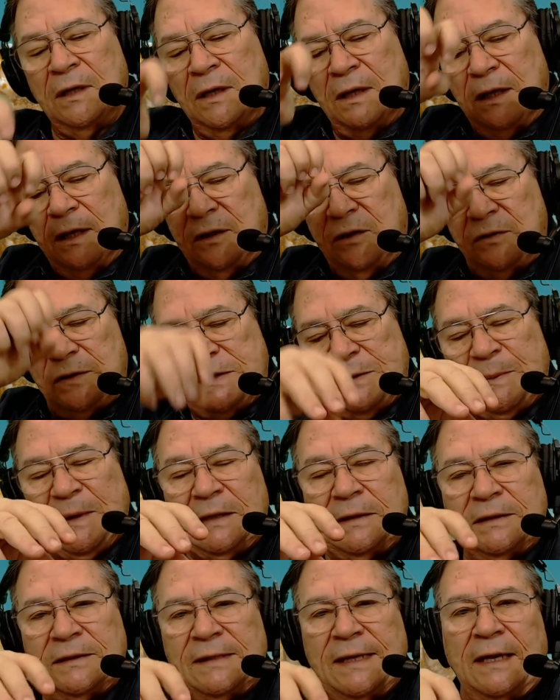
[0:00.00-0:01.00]
and you spill
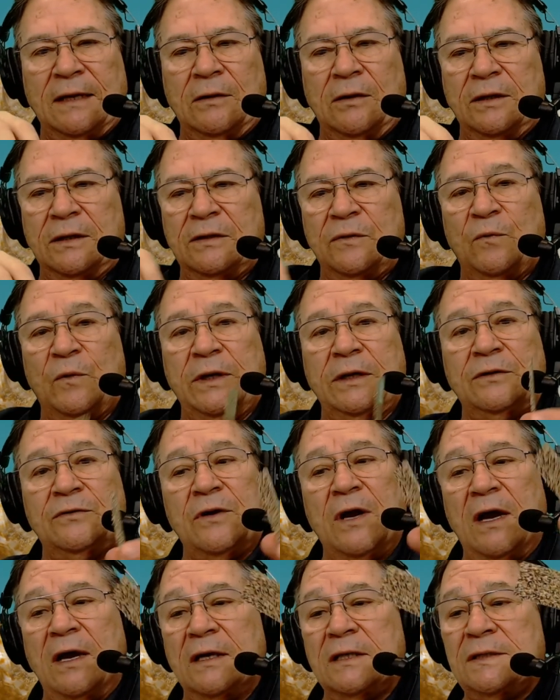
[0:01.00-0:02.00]
the sand on it. And when it
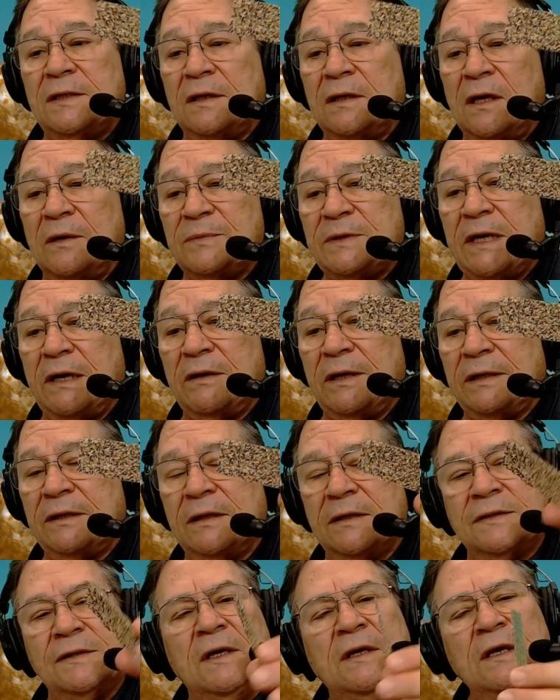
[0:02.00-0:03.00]
dries, it comes out like
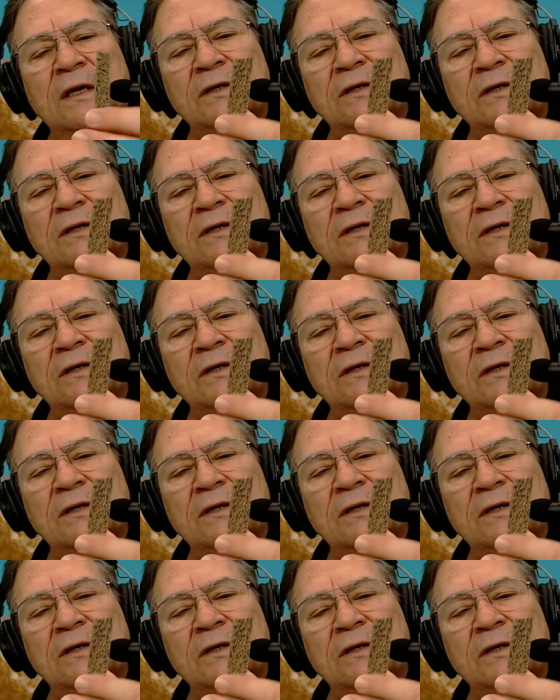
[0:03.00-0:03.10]
this.